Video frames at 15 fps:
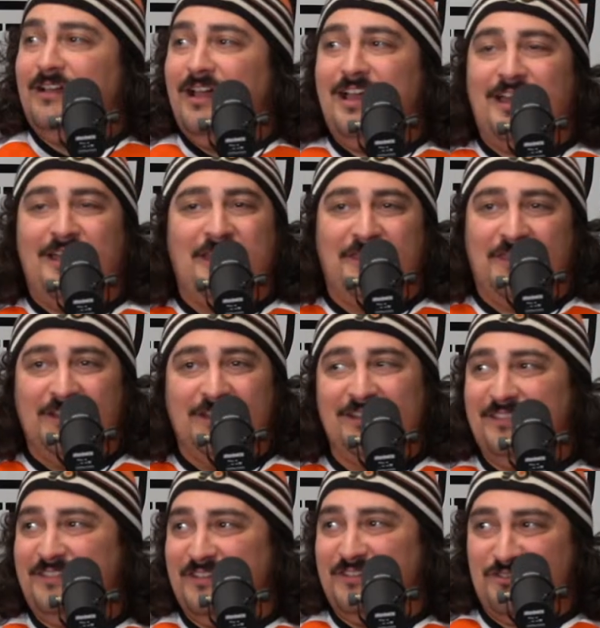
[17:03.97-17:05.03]

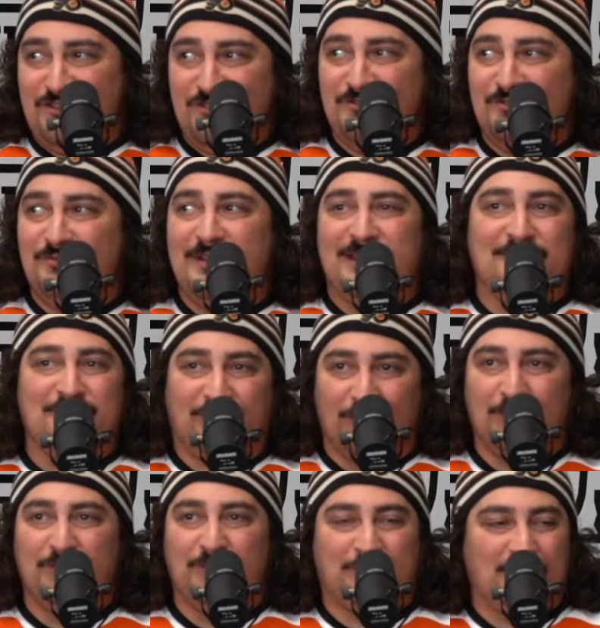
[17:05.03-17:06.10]
the new and
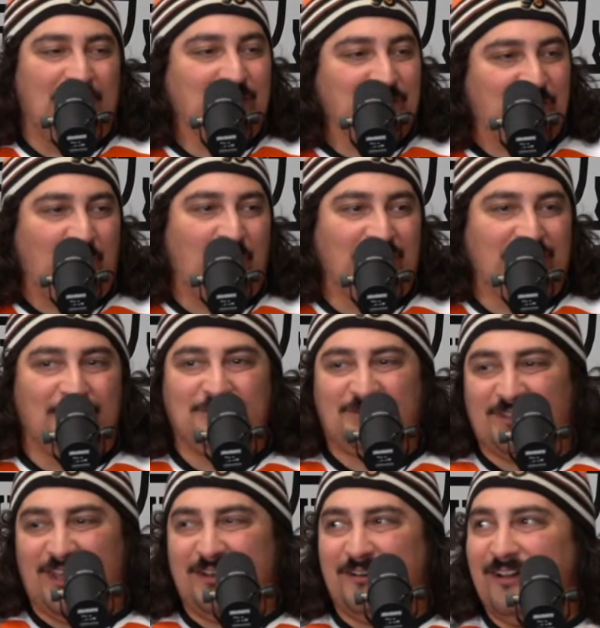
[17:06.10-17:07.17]
improved Wells Fargo
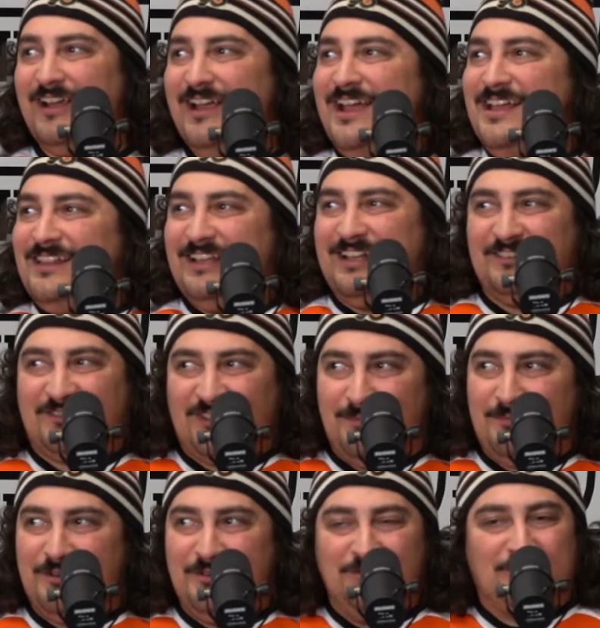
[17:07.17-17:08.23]
Center. Like, as
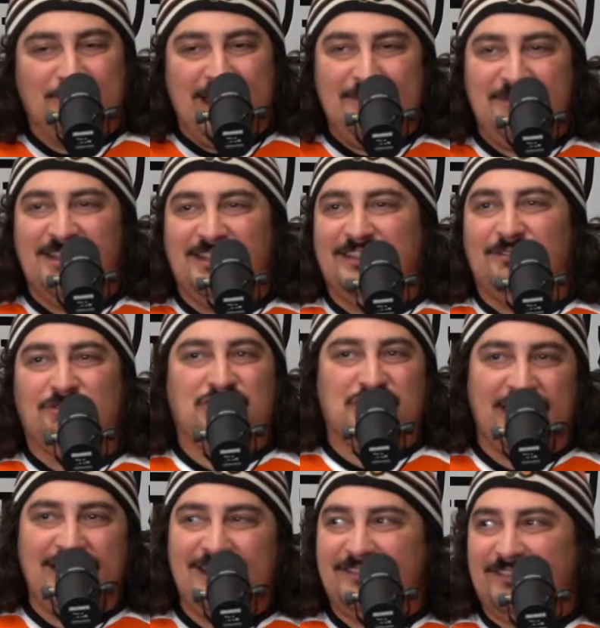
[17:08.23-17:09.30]
someone who's maybe a little
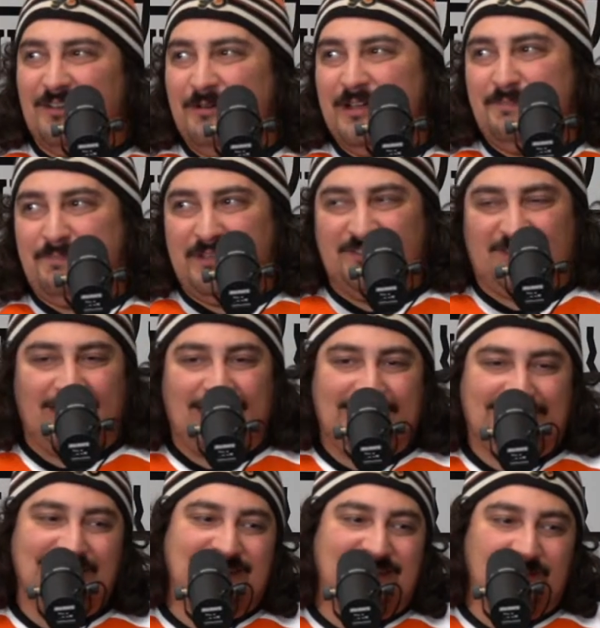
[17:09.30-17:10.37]
jaded to it because I get
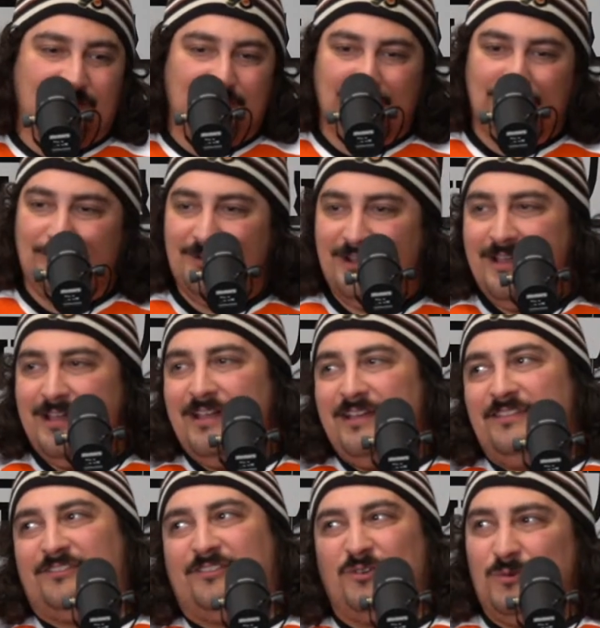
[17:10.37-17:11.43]
to do
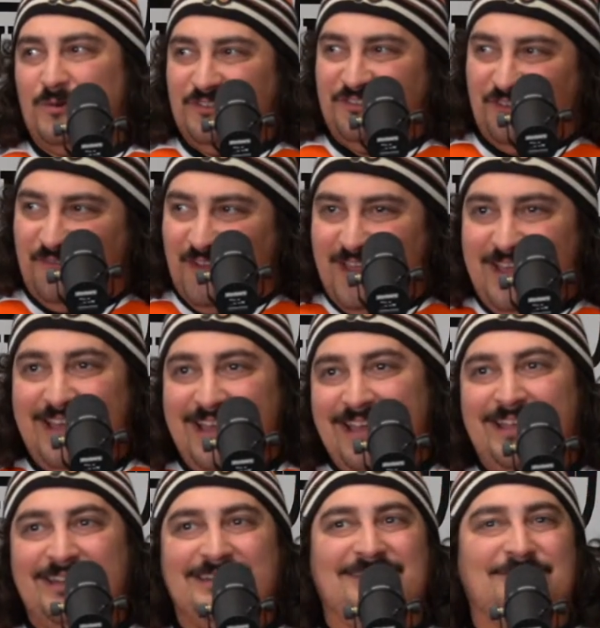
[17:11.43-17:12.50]
the tours of
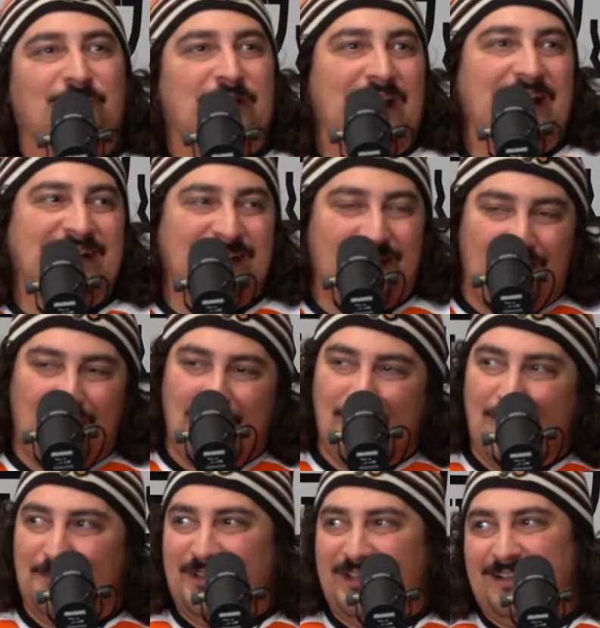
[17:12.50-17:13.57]
it, and when I go,
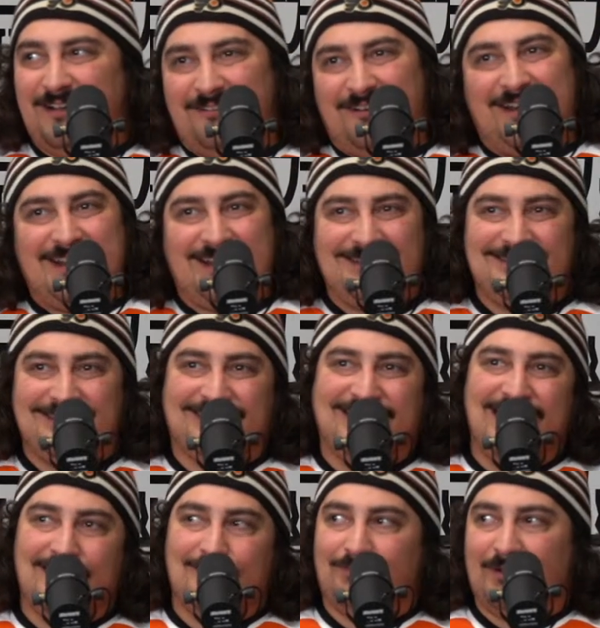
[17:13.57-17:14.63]
I'm like, all right, I can just
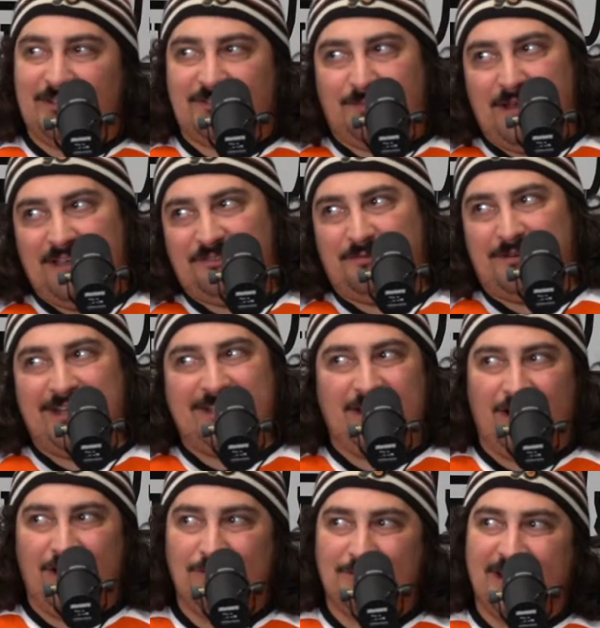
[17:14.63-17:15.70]
get a press pass when I
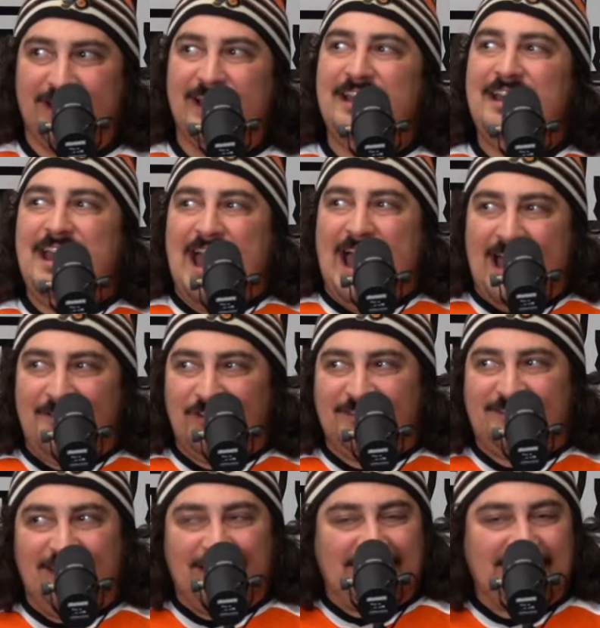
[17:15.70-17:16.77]
go. Like, having
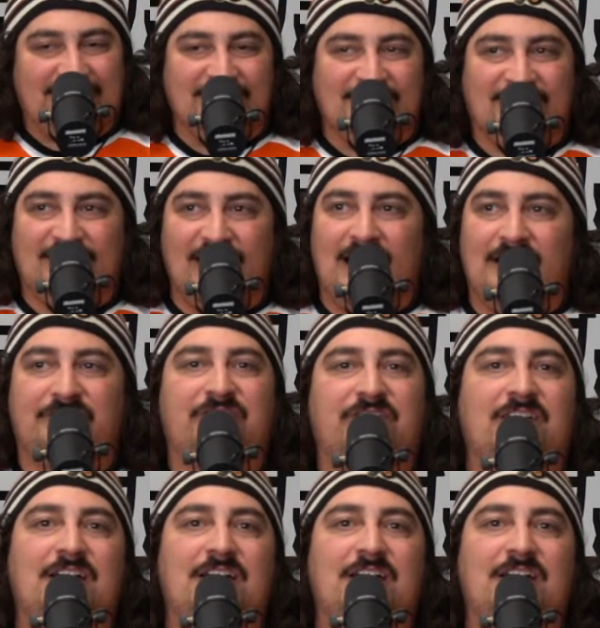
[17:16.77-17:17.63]
tickets and stuff,